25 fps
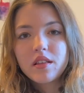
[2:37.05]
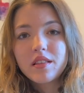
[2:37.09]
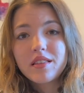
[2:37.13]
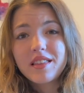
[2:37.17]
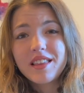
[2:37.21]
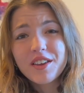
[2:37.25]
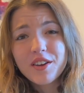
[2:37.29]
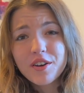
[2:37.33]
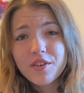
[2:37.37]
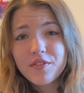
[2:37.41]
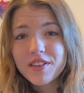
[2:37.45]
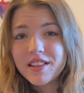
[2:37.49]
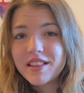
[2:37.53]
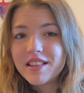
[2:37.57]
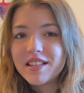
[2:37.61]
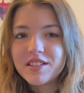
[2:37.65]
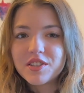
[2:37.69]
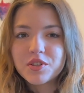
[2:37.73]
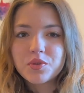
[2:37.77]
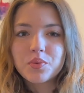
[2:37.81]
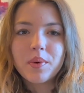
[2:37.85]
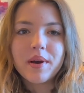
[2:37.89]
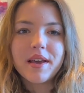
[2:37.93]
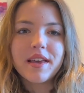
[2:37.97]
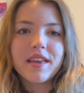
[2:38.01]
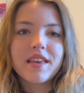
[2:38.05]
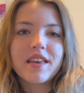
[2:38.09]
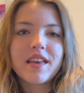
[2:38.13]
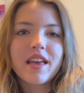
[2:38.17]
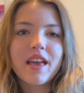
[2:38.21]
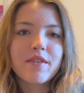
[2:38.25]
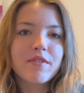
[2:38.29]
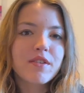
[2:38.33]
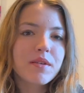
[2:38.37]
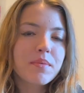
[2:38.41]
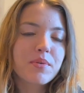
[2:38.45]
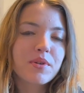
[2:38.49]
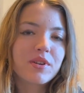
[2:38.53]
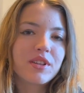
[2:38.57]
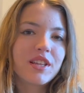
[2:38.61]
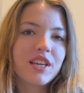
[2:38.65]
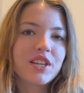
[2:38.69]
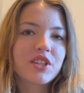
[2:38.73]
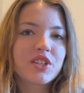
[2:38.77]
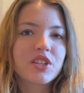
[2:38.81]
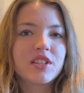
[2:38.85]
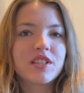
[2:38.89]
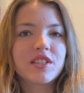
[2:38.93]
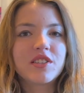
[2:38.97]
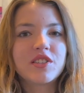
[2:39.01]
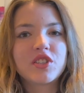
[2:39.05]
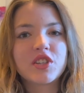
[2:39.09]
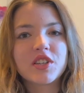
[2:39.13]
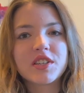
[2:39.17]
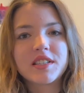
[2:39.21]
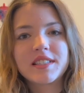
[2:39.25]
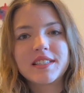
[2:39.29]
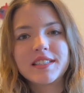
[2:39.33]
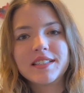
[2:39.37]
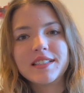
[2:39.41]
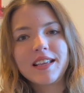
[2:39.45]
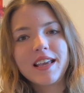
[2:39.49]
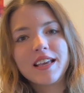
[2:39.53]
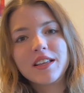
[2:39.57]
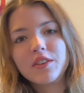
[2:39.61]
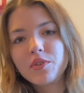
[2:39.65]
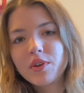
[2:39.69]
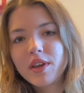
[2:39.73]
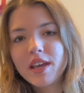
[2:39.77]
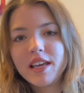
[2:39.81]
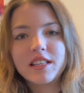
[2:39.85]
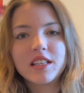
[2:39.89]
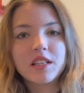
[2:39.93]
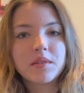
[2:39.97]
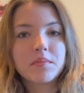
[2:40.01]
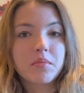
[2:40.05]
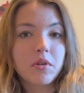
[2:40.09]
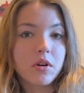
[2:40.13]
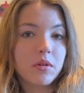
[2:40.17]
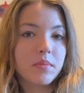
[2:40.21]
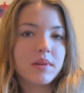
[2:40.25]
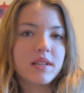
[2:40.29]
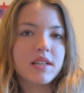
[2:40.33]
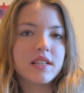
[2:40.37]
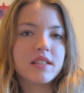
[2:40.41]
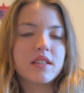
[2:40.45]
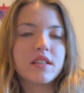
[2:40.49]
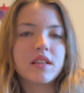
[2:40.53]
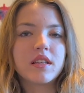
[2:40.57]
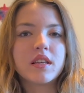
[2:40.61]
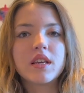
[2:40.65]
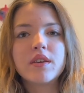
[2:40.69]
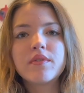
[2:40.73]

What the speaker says: Think of it this way, every prediction is just an educated probability.